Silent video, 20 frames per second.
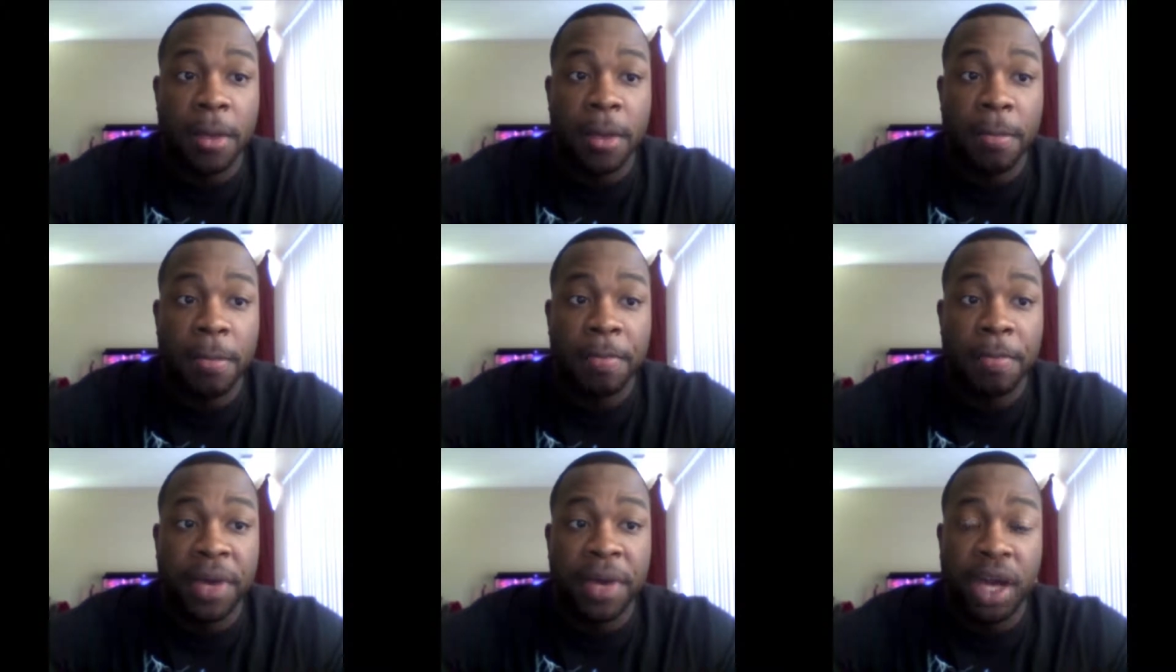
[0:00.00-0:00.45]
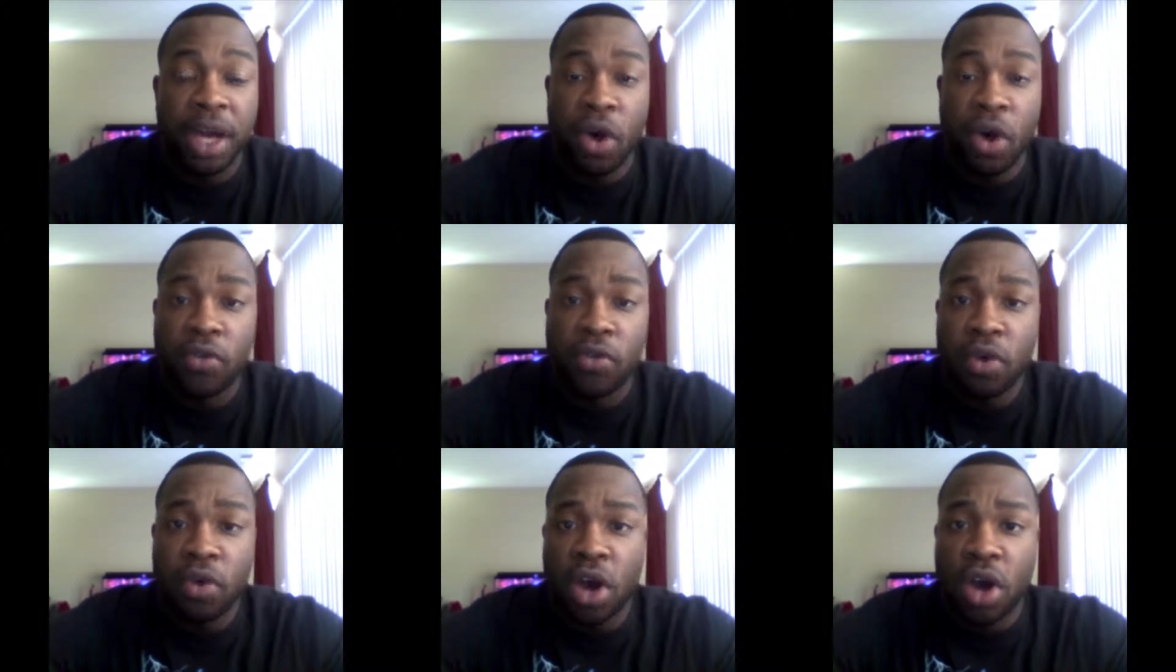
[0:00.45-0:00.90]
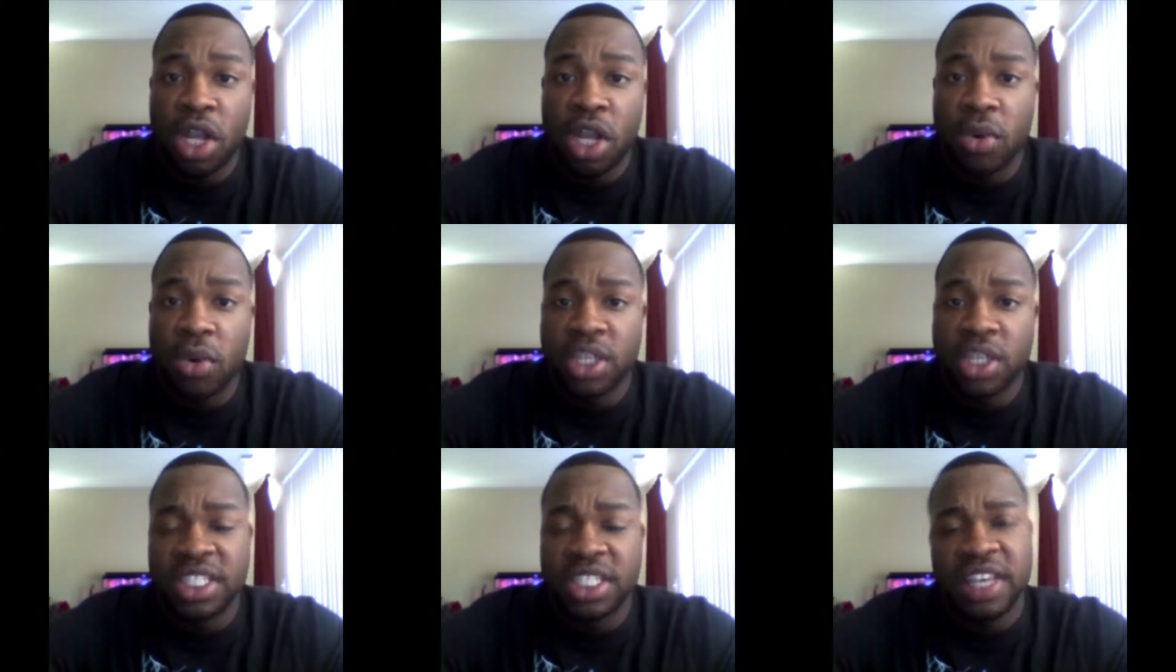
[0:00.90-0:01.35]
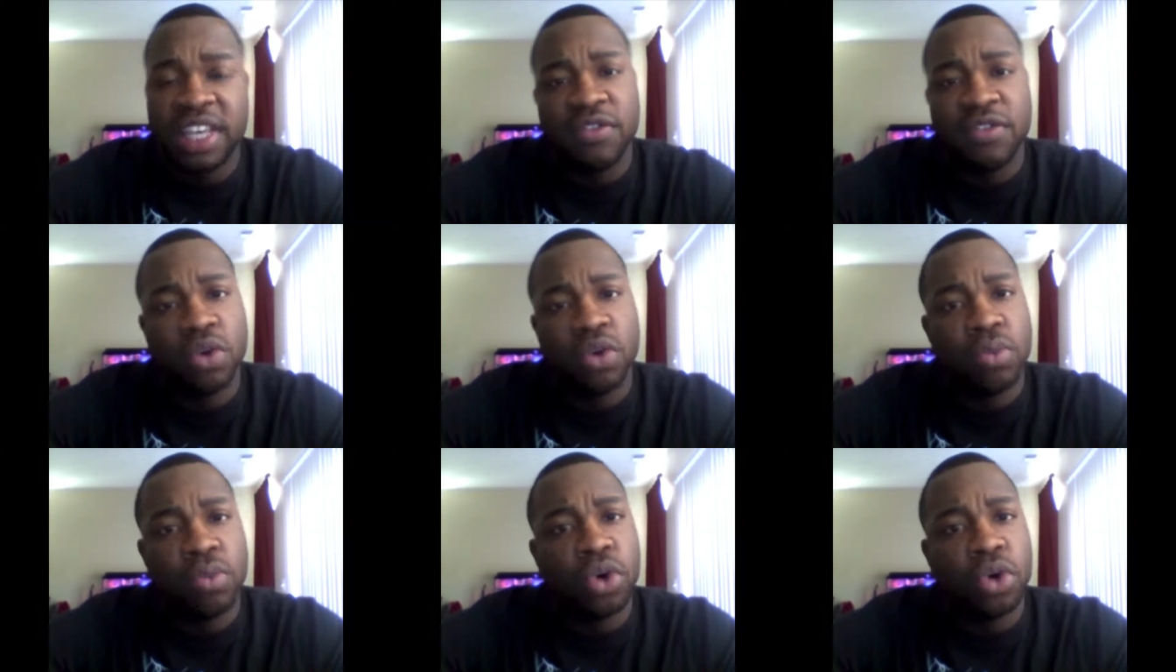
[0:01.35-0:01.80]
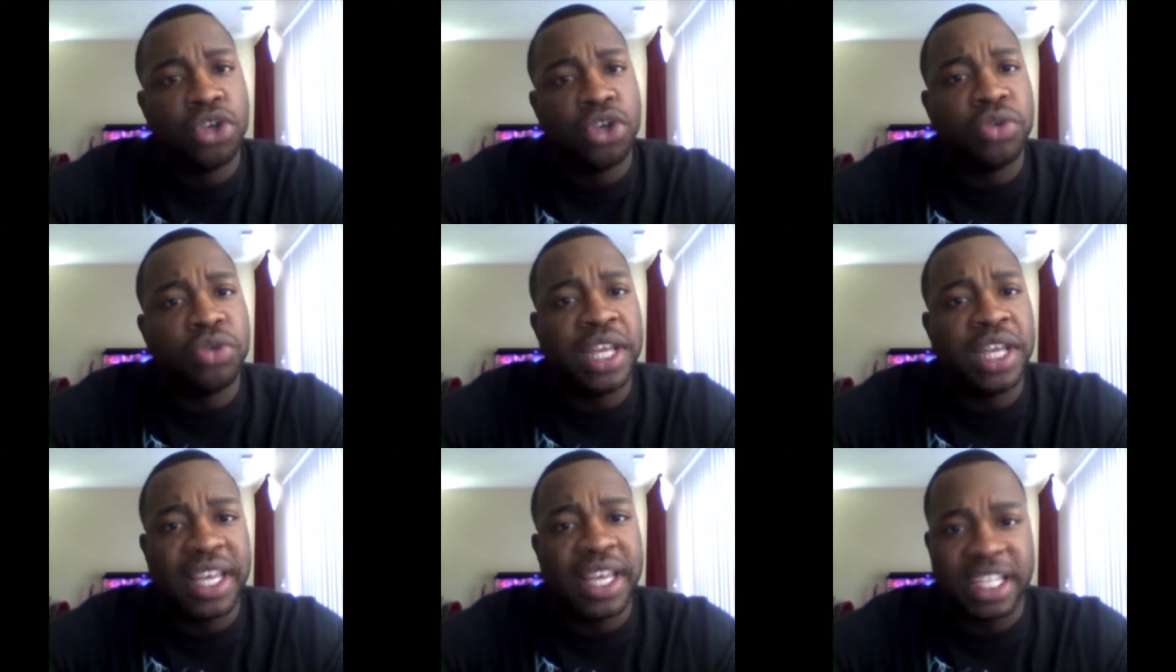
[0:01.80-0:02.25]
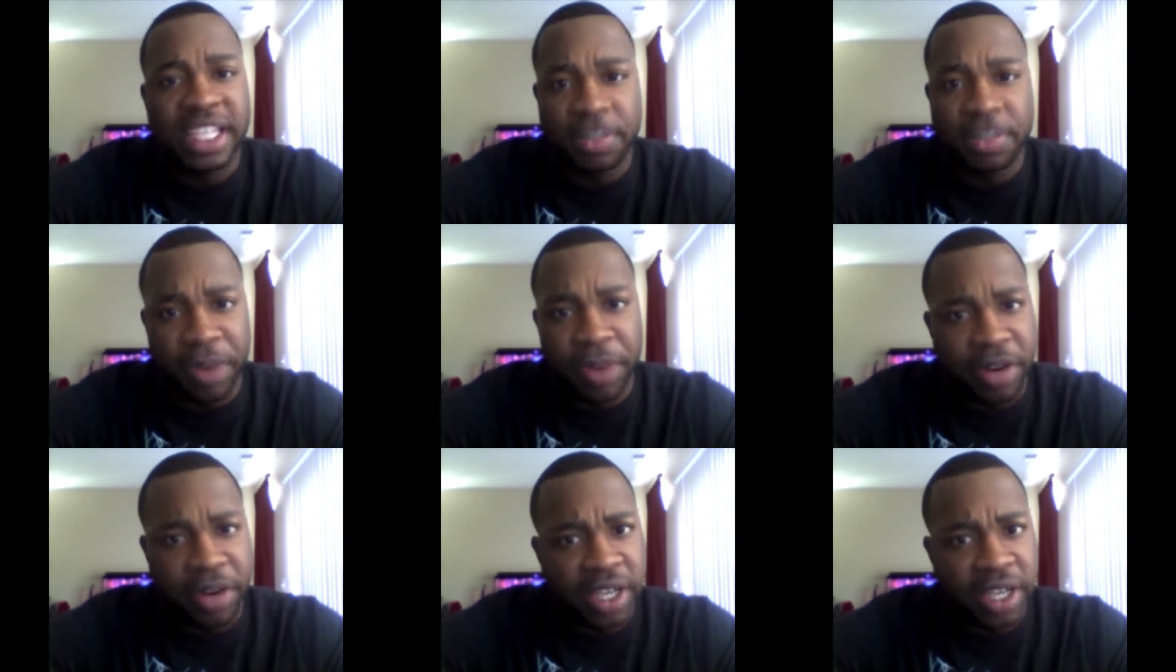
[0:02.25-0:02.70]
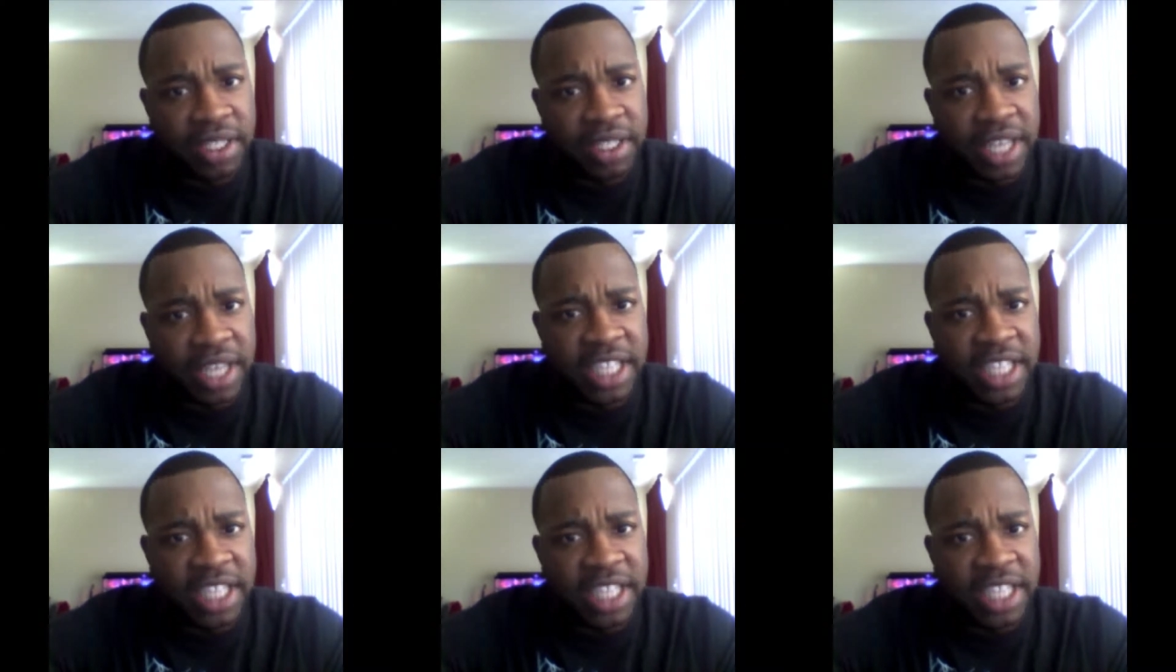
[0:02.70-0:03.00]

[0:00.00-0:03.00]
But overall, I wanted to give you a more unique experience.